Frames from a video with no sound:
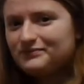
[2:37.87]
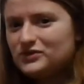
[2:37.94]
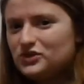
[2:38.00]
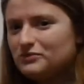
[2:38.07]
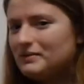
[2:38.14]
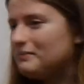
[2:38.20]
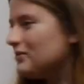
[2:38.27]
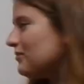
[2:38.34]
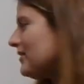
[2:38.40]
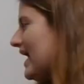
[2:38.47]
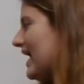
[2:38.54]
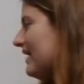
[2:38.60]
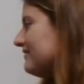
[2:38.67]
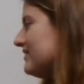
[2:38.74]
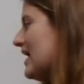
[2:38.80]
Do you remember we
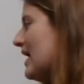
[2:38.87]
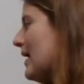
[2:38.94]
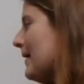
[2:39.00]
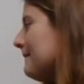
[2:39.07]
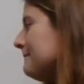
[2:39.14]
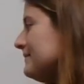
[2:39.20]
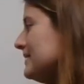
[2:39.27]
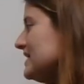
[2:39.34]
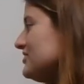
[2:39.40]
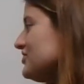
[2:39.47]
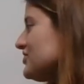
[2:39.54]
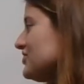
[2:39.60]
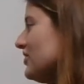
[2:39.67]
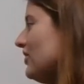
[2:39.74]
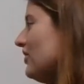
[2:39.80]
have mi
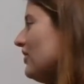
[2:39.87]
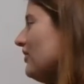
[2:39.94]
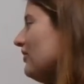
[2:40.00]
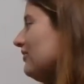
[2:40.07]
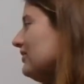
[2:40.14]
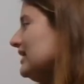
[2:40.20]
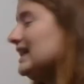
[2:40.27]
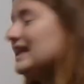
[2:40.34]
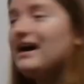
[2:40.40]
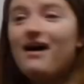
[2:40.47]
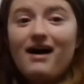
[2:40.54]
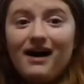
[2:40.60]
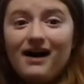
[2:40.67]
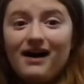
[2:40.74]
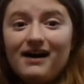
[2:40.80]
sol
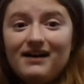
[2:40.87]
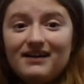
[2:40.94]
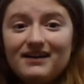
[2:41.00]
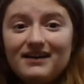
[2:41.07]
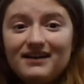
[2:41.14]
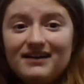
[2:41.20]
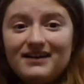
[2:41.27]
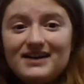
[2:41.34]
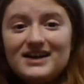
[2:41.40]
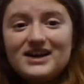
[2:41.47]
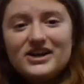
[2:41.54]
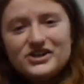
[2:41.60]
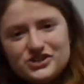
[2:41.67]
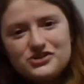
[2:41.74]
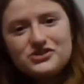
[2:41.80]
la?
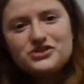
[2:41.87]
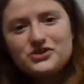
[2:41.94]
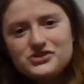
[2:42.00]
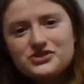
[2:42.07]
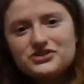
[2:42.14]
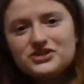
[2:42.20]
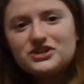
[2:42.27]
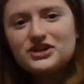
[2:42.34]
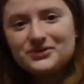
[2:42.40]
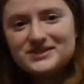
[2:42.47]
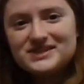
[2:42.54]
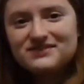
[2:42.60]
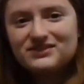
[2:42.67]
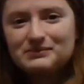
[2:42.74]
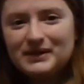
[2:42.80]
So those are the
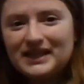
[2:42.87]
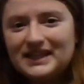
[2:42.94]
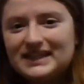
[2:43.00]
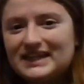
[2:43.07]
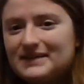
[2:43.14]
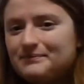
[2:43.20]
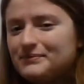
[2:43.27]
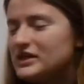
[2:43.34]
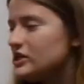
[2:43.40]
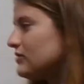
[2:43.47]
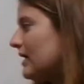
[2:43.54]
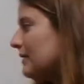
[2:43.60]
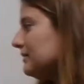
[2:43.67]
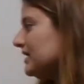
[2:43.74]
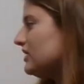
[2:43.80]
notes of the melody.
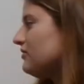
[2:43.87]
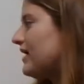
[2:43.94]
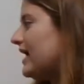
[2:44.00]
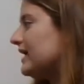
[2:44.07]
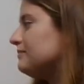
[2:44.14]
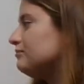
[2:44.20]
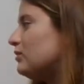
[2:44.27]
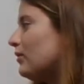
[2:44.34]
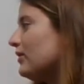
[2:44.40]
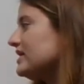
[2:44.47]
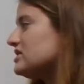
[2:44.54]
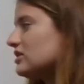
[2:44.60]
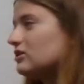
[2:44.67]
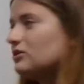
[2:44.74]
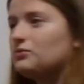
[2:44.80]
So I'm gonna go ahead and
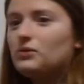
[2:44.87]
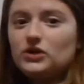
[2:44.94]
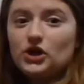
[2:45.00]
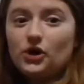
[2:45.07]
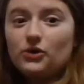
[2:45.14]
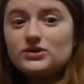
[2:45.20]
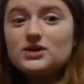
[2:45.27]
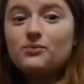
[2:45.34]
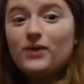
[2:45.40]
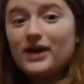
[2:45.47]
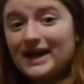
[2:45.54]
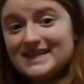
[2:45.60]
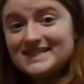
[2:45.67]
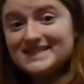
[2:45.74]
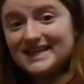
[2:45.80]
point to the note
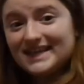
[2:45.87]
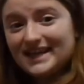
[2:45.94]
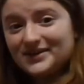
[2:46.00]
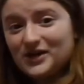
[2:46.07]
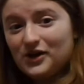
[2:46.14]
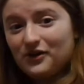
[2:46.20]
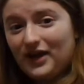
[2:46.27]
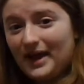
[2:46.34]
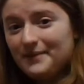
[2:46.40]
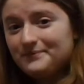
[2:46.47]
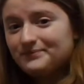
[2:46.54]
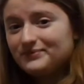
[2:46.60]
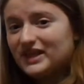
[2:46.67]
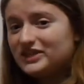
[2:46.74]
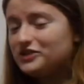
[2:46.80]
when I sing it,
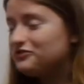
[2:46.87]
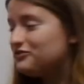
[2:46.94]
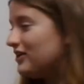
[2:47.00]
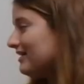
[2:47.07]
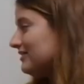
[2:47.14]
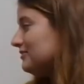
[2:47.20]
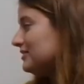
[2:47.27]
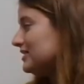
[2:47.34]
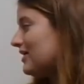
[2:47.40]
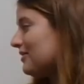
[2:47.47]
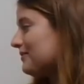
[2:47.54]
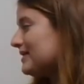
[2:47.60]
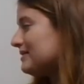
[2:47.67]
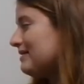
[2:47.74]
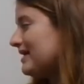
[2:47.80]
okay? Can you follow
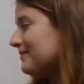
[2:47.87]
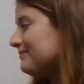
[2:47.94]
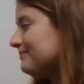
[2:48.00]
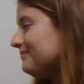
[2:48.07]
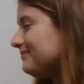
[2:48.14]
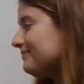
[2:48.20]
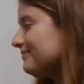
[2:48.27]
along with me?